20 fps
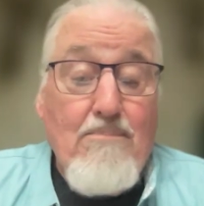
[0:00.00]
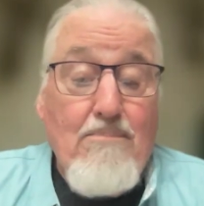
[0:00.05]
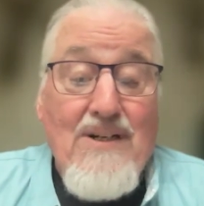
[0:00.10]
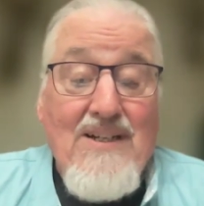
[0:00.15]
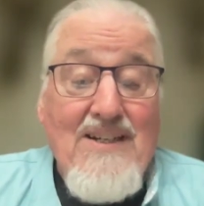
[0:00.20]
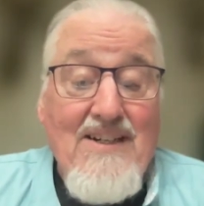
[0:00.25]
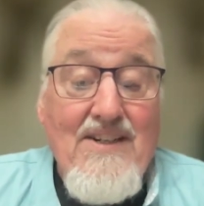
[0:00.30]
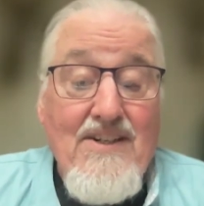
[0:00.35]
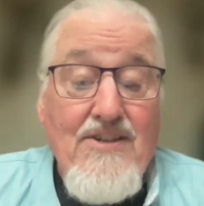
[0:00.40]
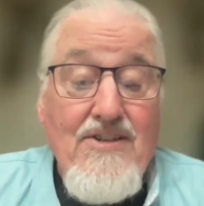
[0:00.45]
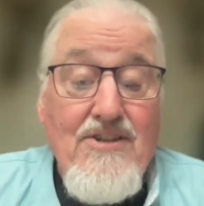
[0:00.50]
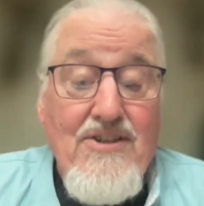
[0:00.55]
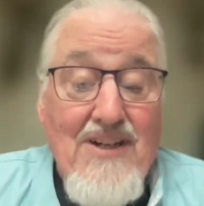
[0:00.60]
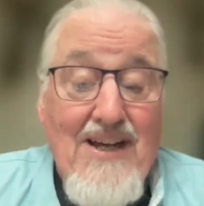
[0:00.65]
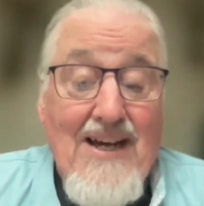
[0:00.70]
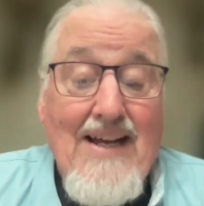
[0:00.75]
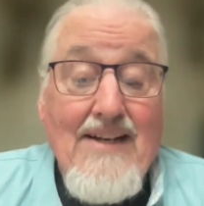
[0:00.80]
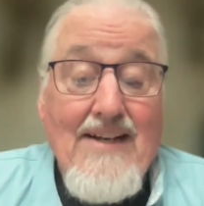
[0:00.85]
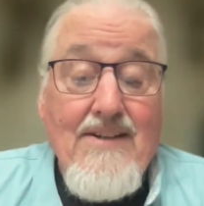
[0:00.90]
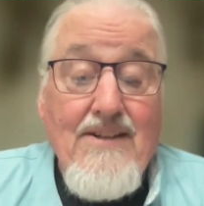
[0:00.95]
but it is
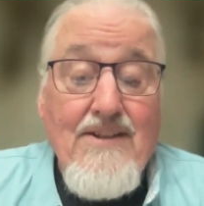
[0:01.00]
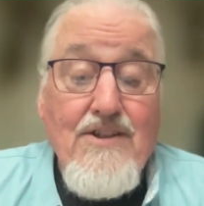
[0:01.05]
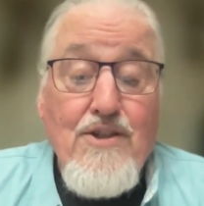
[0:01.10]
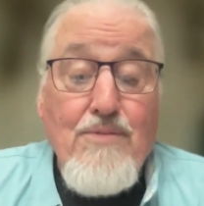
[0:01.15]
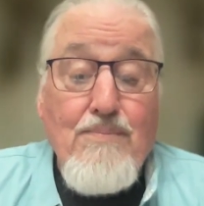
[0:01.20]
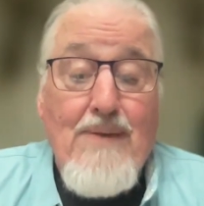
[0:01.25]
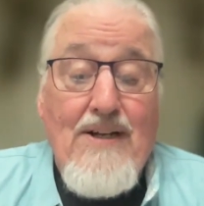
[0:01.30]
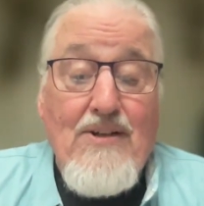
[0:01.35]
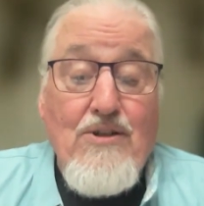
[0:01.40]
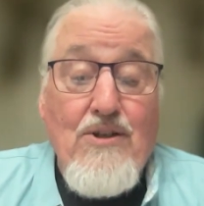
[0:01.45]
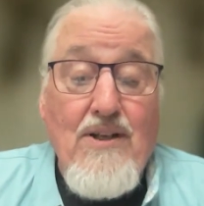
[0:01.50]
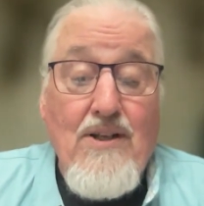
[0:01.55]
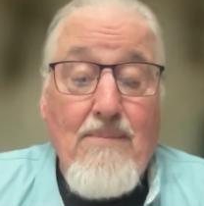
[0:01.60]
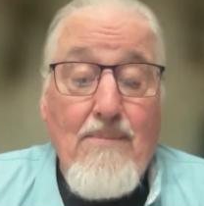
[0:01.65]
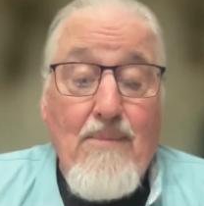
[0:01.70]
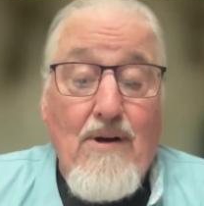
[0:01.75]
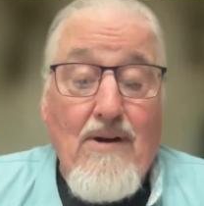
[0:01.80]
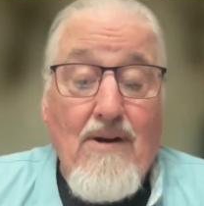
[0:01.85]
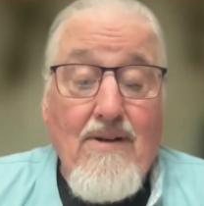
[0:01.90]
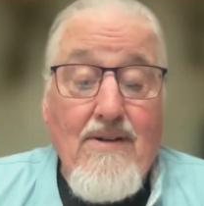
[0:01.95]
not specially
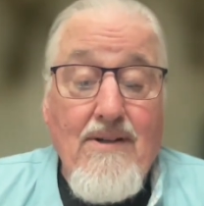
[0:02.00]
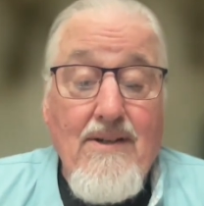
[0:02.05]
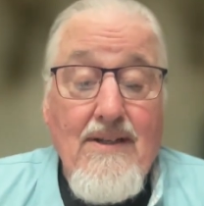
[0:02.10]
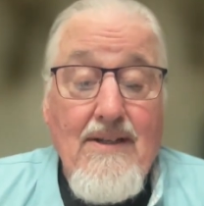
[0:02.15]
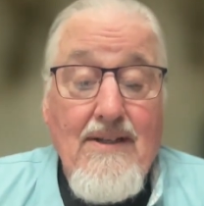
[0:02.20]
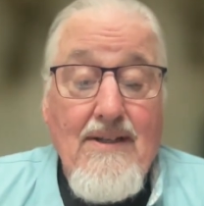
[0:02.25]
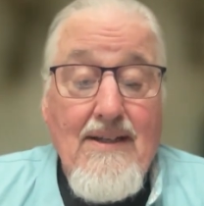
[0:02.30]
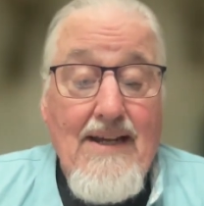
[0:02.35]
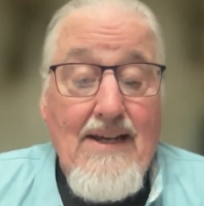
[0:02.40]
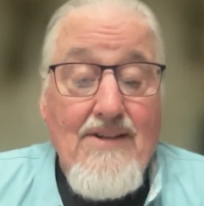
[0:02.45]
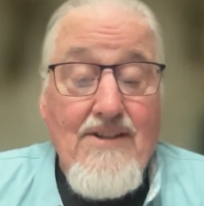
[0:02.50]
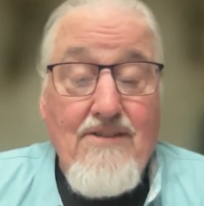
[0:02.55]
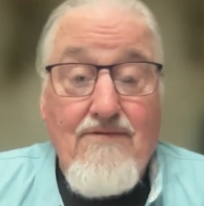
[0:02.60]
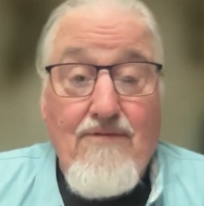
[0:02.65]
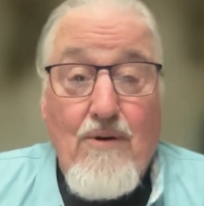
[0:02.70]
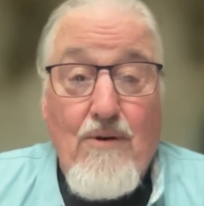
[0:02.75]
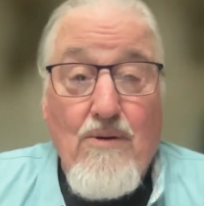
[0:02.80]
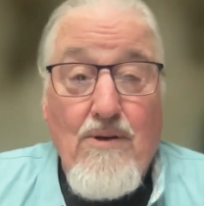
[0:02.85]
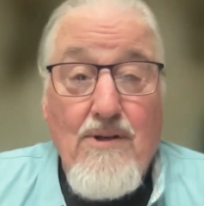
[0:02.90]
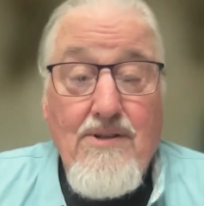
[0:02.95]
marked as a
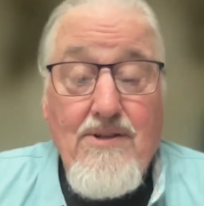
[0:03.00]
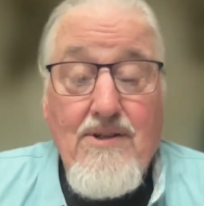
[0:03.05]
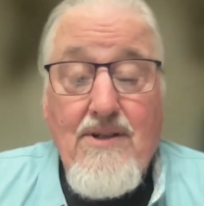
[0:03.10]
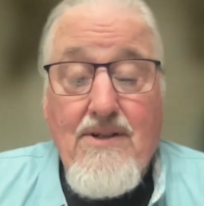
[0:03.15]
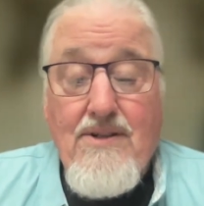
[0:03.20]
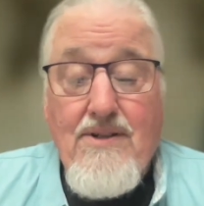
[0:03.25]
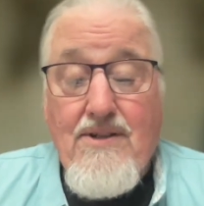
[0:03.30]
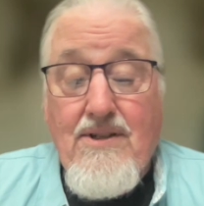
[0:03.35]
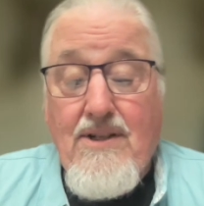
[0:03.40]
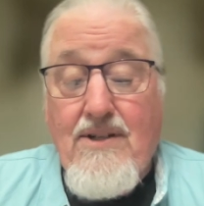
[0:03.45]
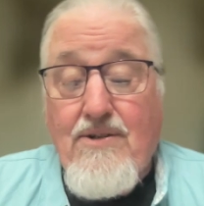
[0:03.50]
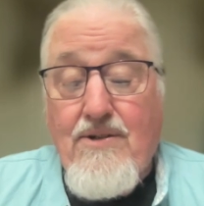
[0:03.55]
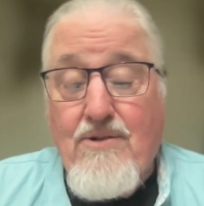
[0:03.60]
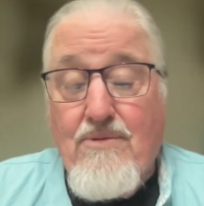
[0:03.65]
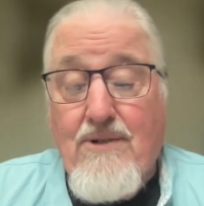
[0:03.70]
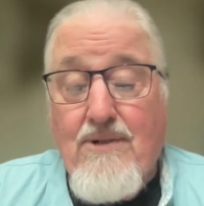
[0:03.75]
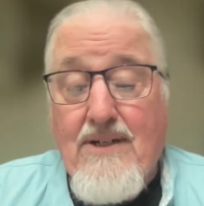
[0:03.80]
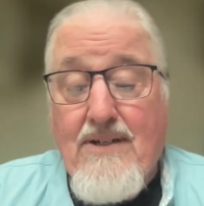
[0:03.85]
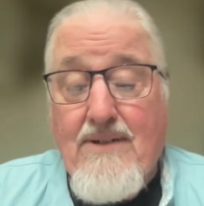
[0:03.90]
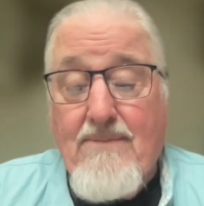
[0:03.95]
focus
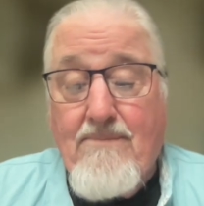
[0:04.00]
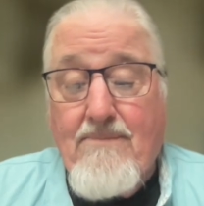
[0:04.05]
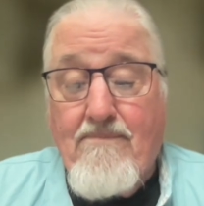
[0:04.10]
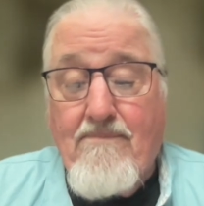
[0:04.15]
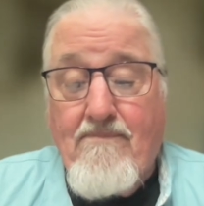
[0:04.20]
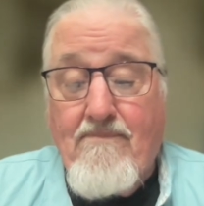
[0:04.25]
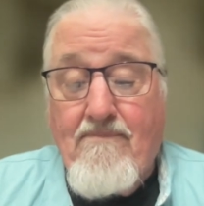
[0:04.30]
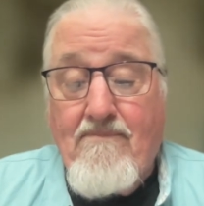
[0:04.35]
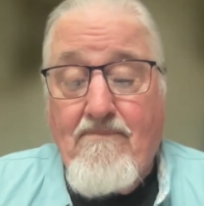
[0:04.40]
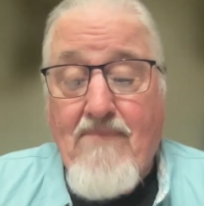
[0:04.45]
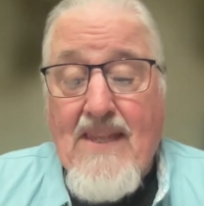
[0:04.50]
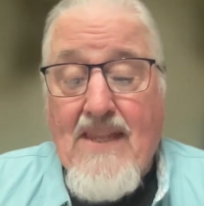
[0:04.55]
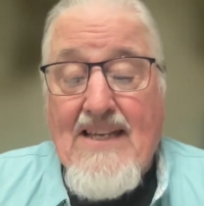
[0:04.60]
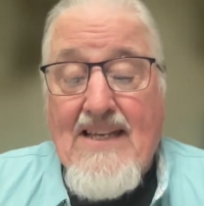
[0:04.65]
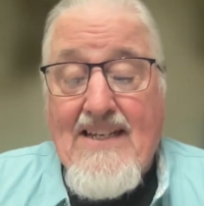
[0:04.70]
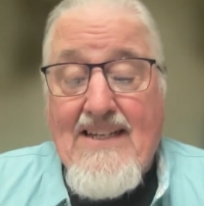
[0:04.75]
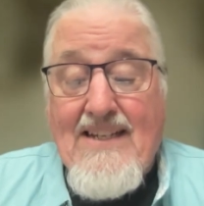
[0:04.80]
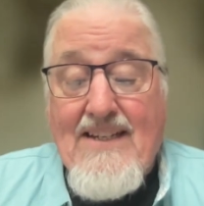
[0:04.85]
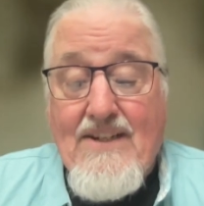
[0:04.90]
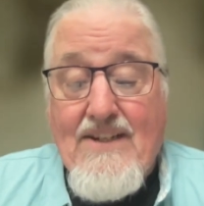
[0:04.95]
constituent.
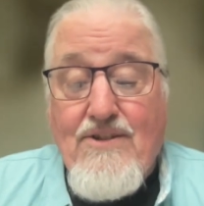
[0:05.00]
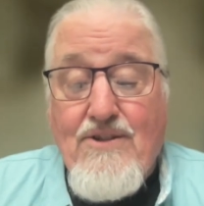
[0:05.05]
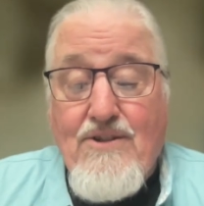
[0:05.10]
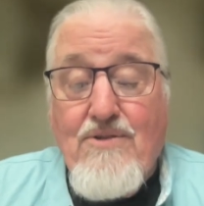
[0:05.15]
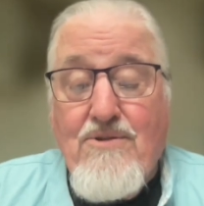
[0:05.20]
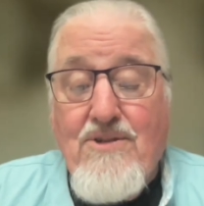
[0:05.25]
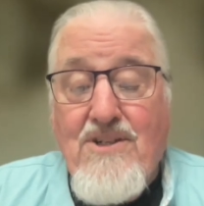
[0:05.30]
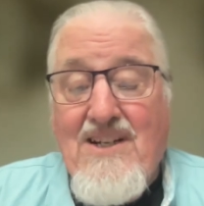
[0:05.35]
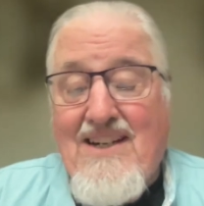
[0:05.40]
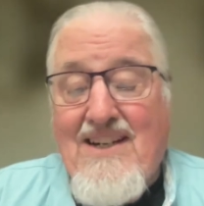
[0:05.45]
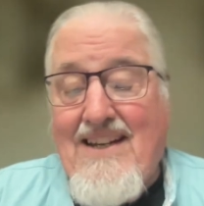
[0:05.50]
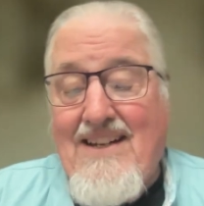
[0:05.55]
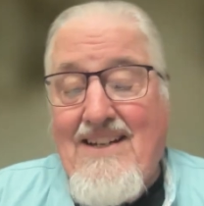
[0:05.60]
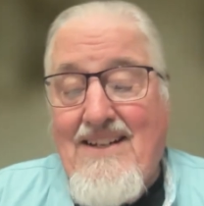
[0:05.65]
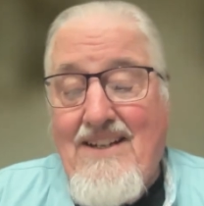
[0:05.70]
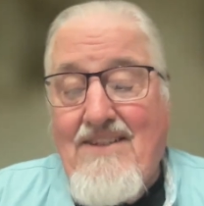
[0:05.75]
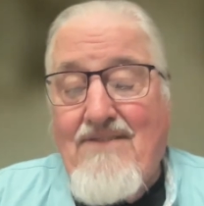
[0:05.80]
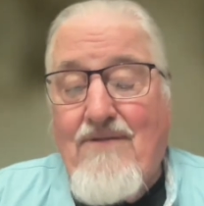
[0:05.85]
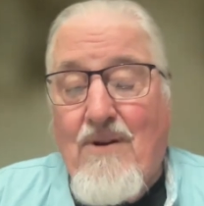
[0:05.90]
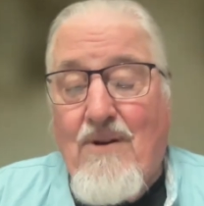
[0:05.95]
It is using a
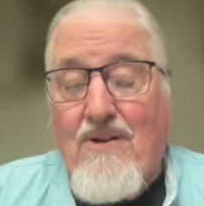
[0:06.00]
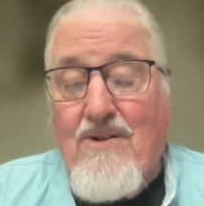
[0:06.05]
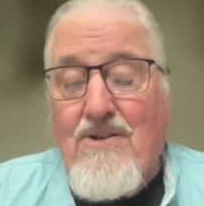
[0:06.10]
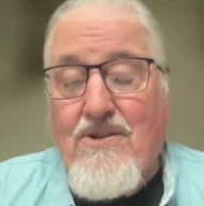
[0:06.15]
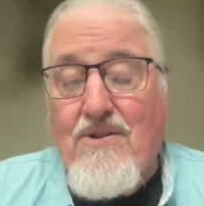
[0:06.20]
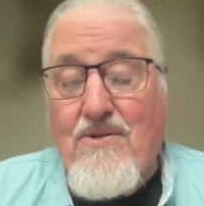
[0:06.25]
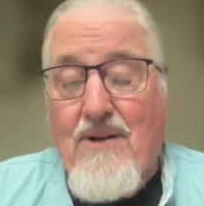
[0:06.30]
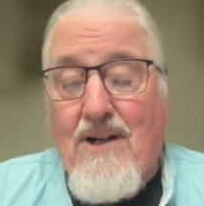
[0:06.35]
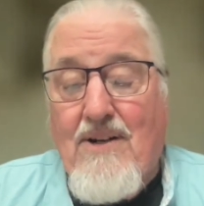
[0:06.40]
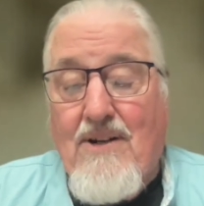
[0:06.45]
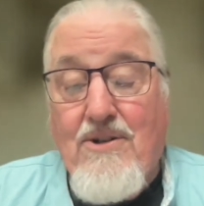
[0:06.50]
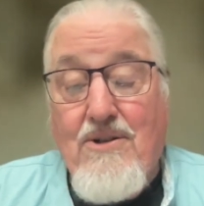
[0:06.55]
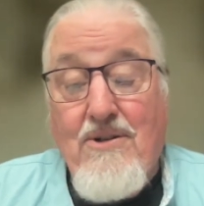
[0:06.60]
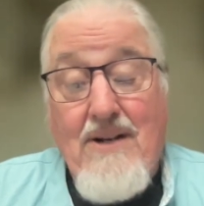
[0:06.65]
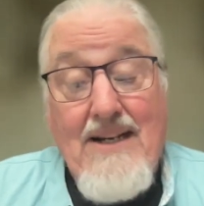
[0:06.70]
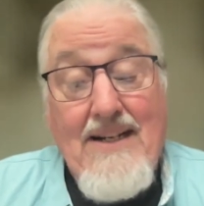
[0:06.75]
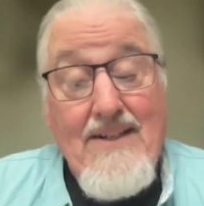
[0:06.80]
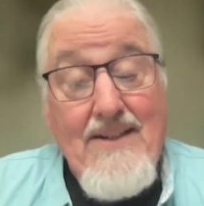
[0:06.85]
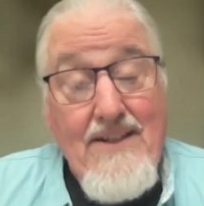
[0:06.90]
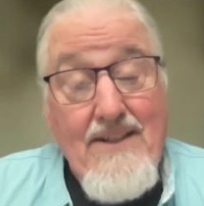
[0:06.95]
default structure
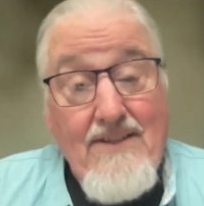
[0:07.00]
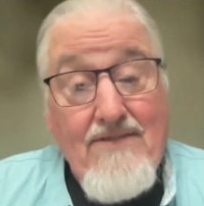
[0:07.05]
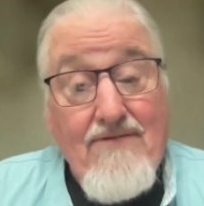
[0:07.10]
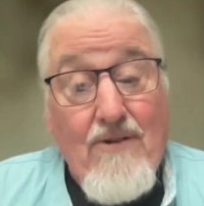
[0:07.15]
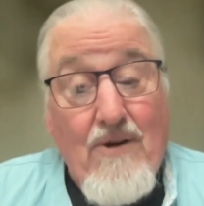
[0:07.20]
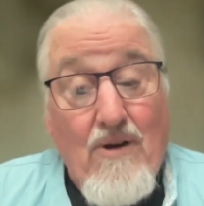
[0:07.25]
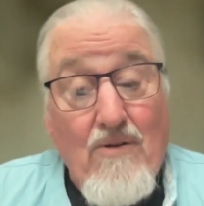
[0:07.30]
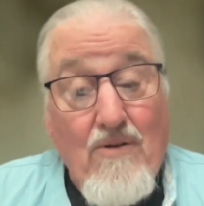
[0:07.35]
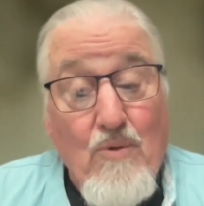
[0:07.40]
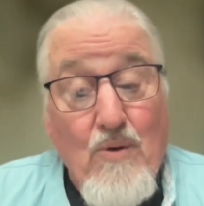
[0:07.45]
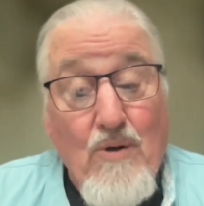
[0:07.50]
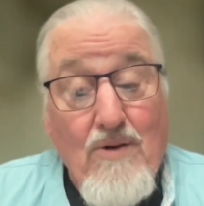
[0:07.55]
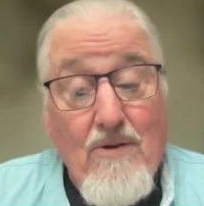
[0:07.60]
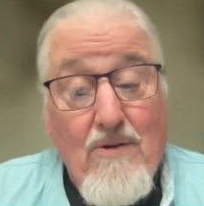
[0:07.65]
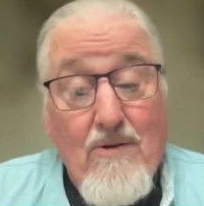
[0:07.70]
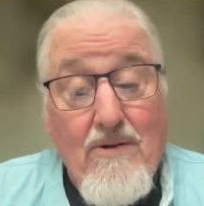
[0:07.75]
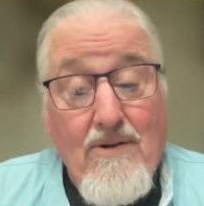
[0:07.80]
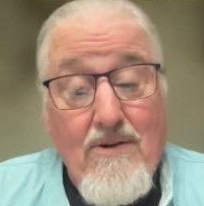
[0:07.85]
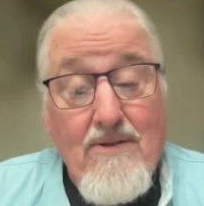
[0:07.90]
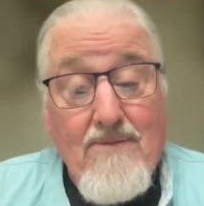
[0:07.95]
and a default word
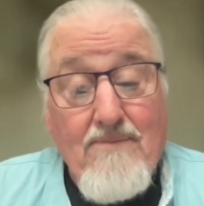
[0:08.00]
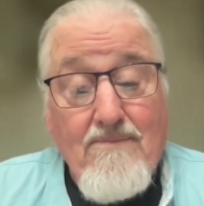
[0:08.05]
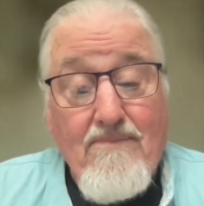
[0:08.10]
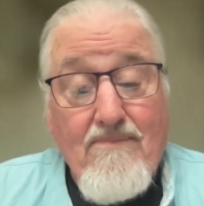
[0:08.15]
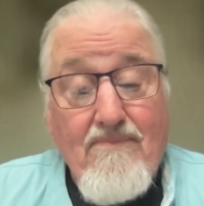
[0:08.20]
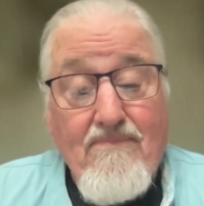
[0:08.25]
order.